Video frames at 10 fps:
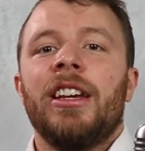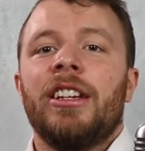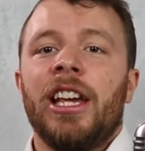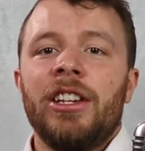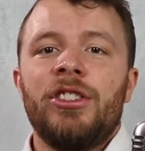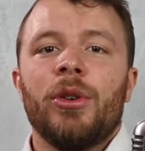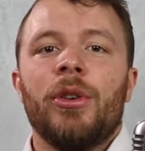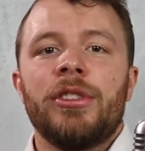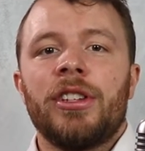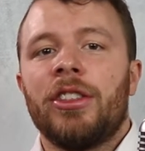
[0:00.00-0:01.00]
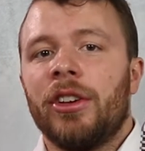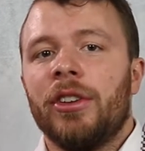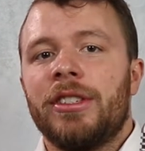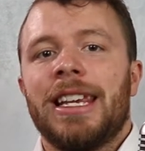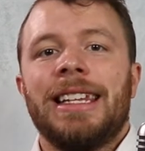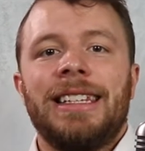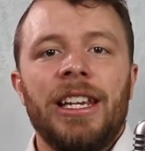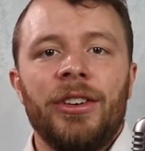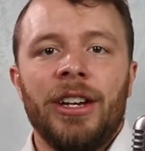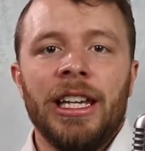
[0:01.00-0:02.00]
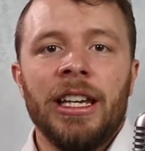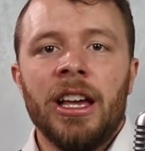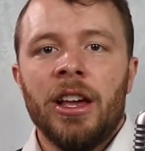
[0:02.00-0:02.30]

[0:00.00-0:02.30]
King George III's tyranny